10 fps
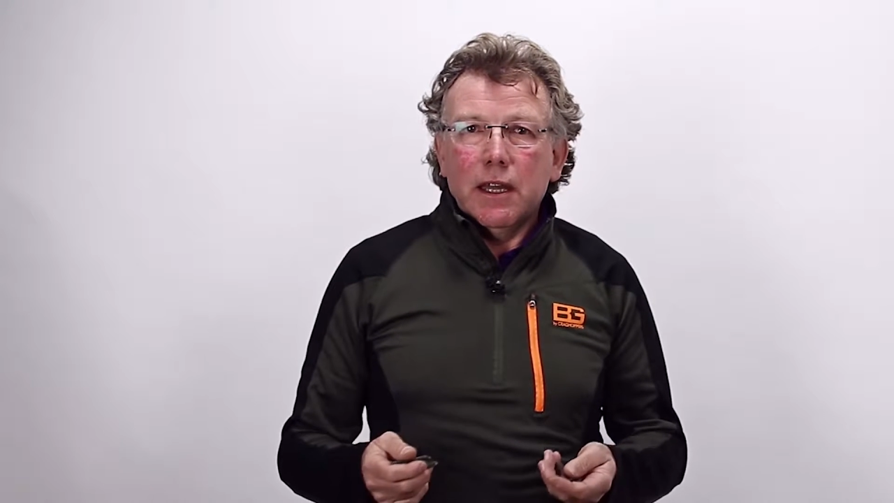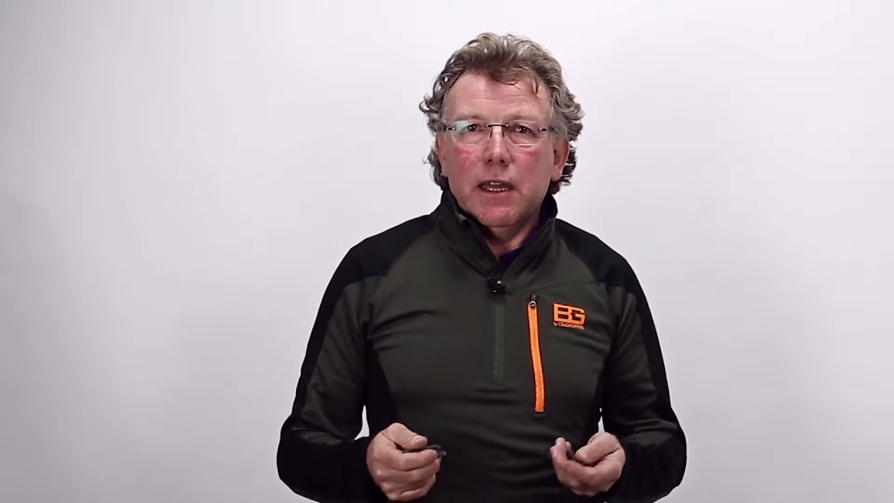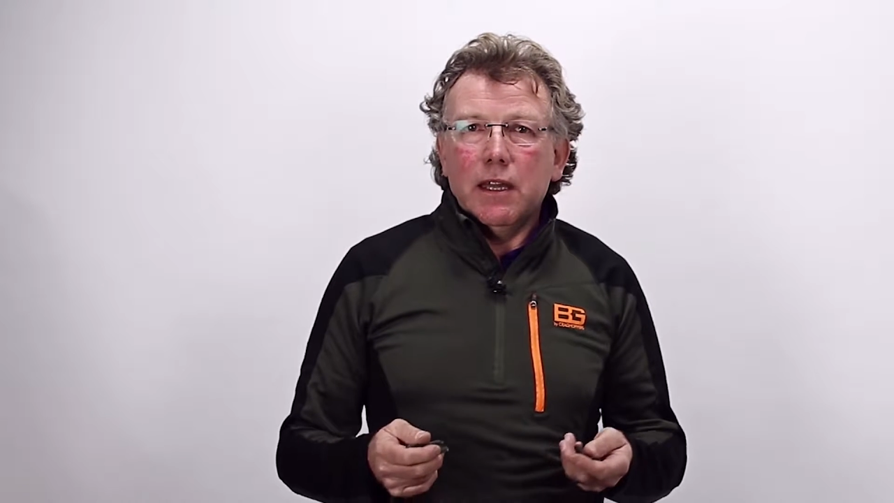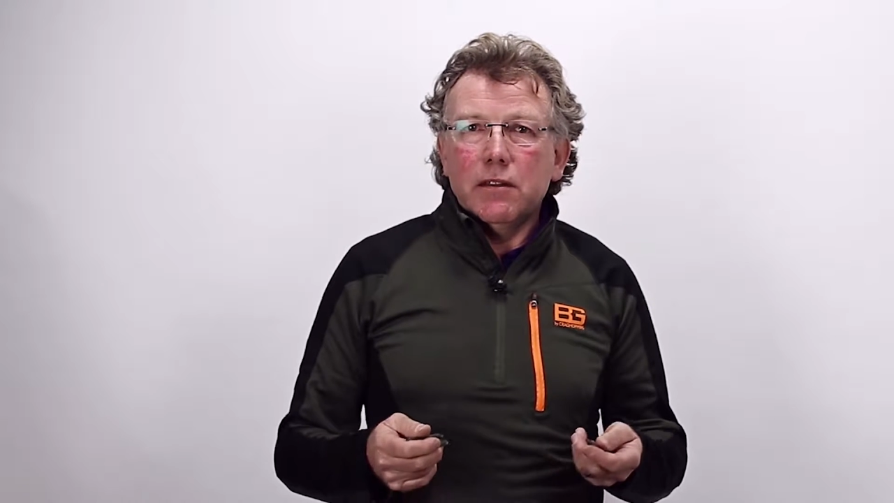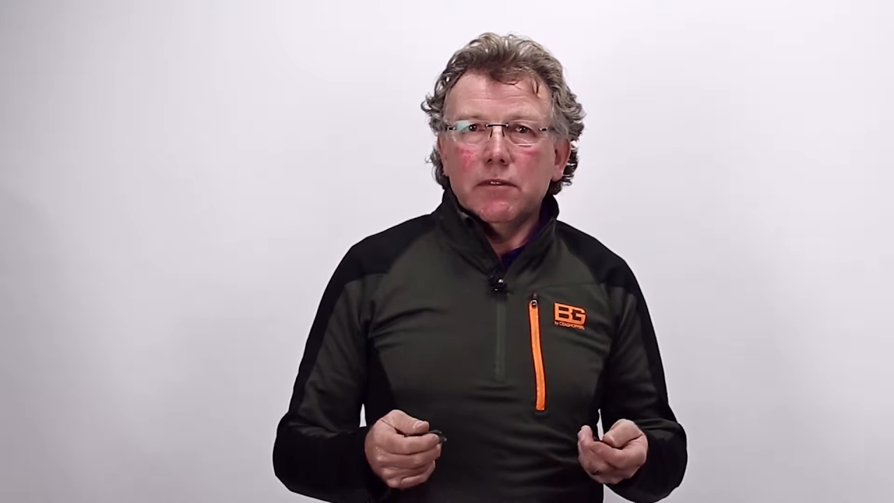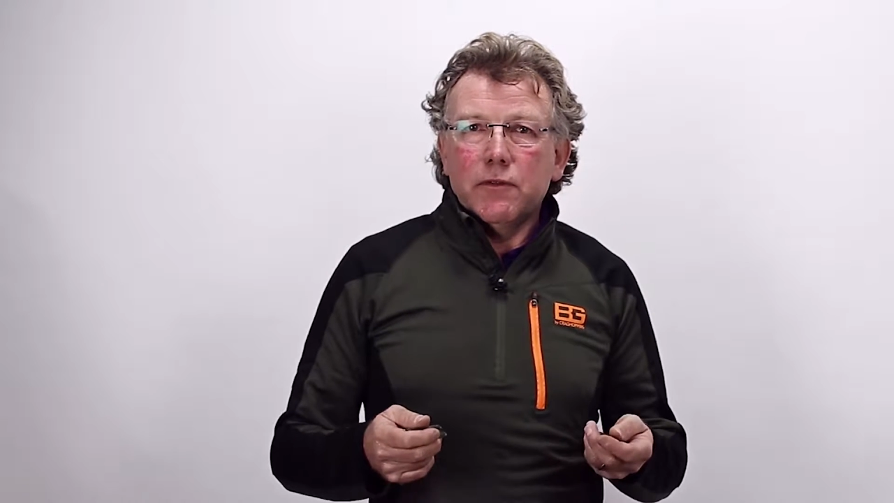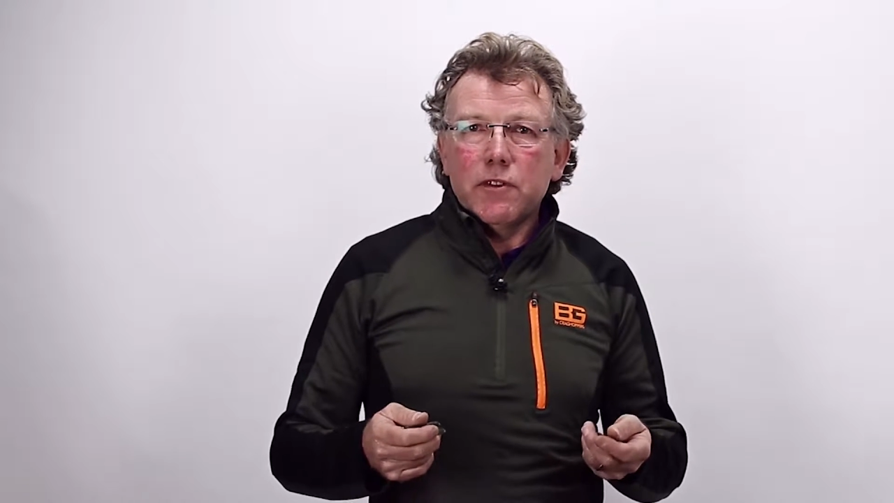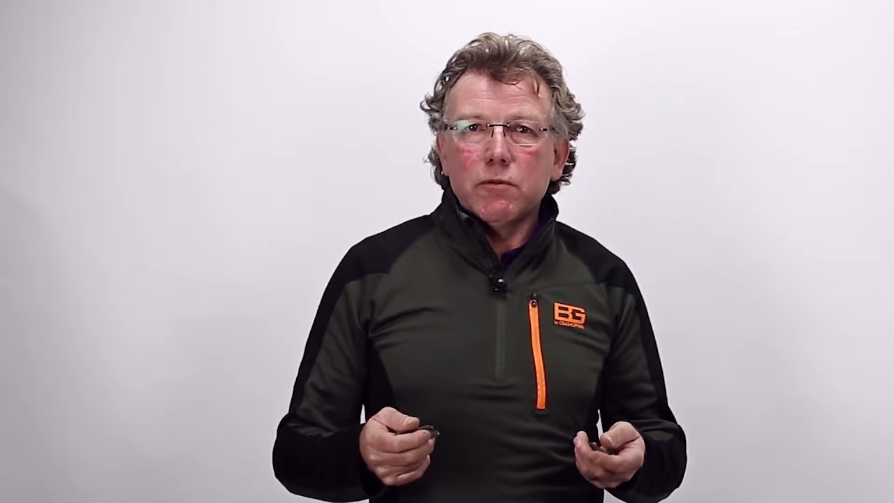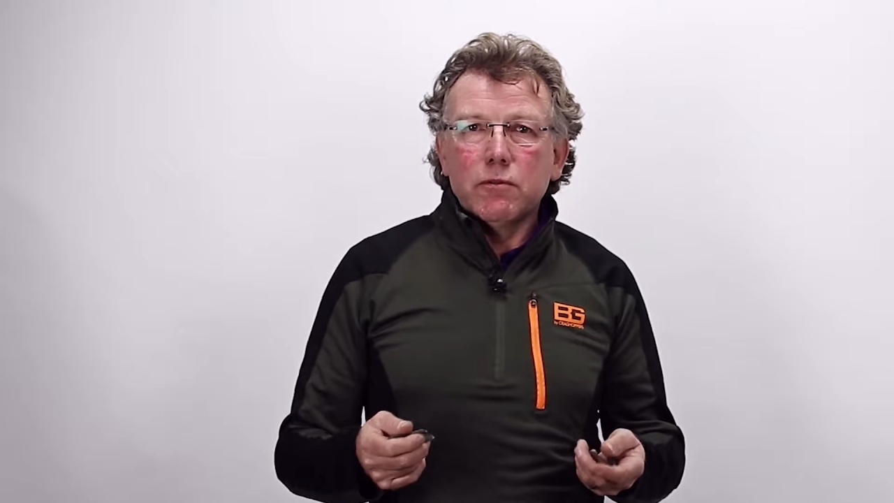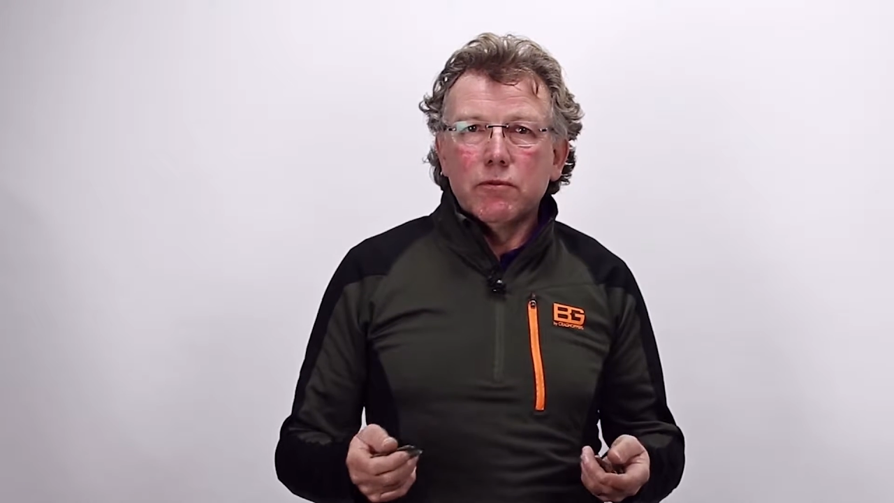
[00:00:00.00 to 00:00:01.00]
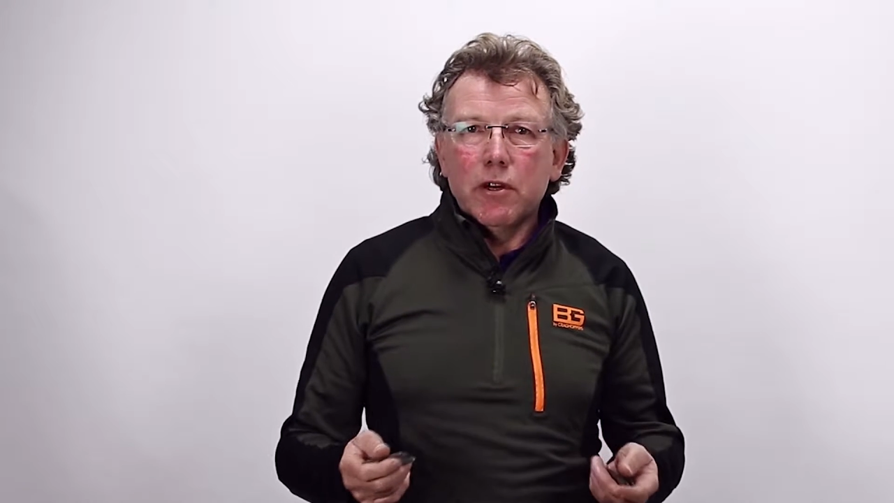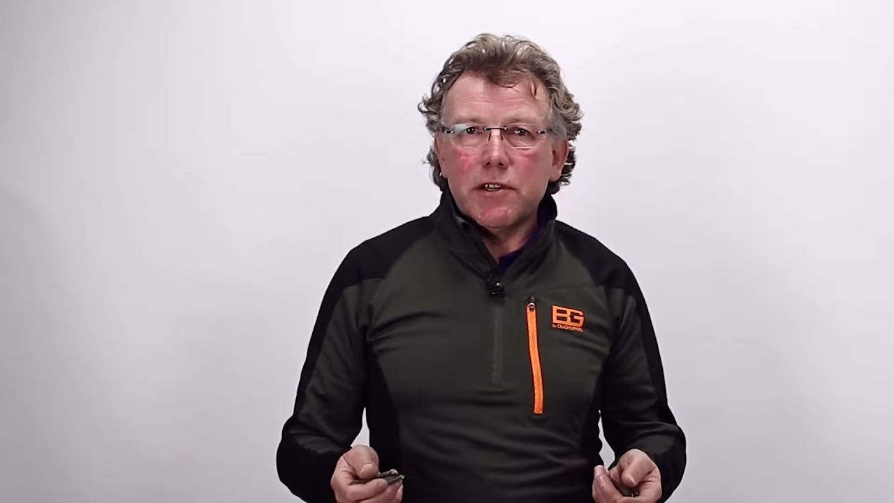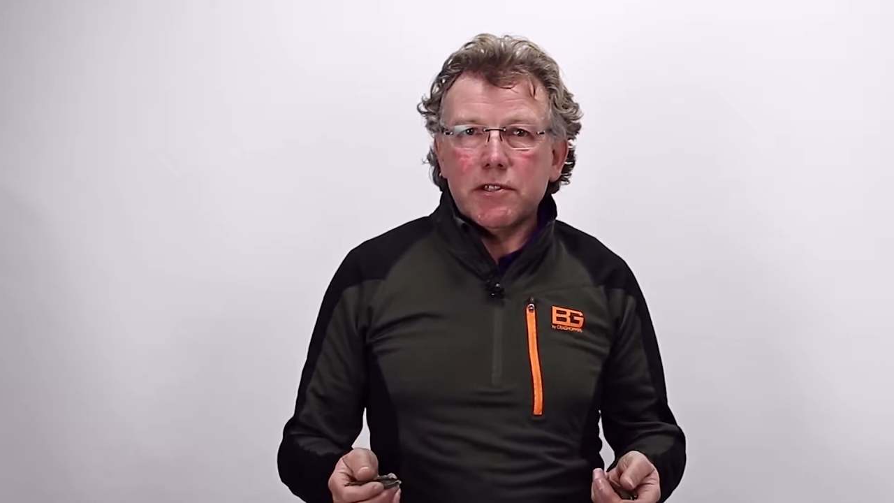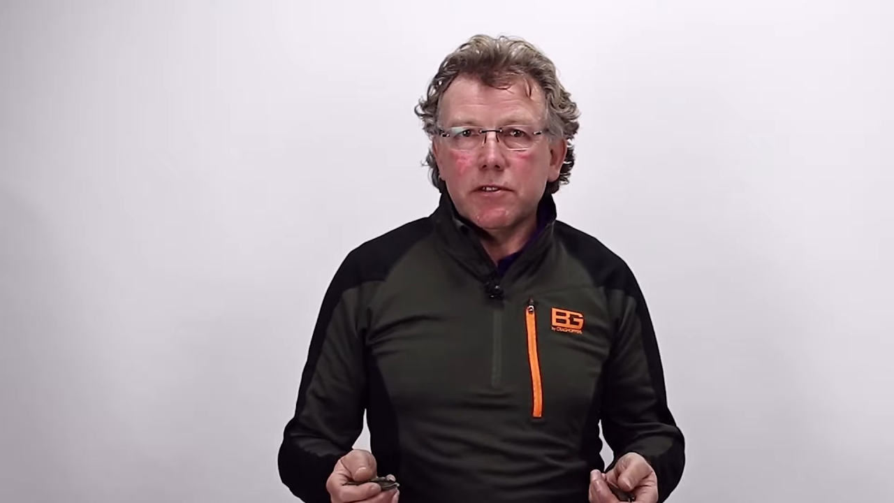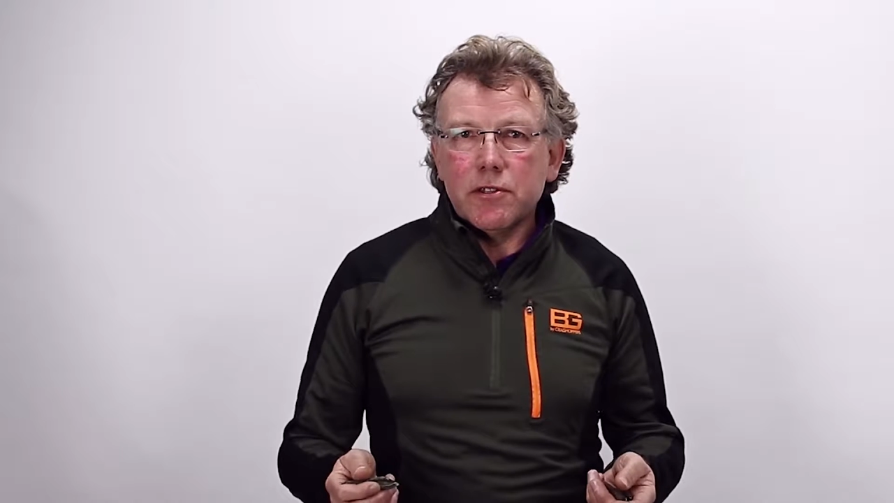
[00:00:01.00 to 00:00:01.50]
and the fish will
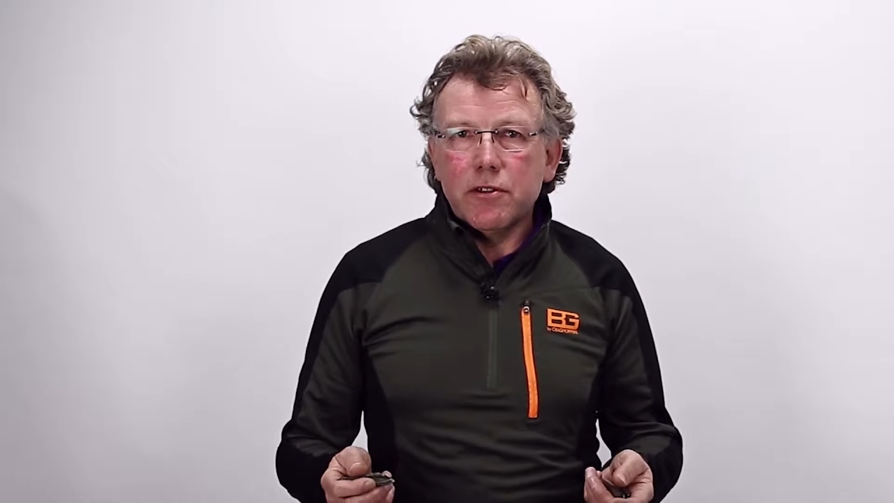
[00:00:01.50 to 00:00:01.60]
rise to the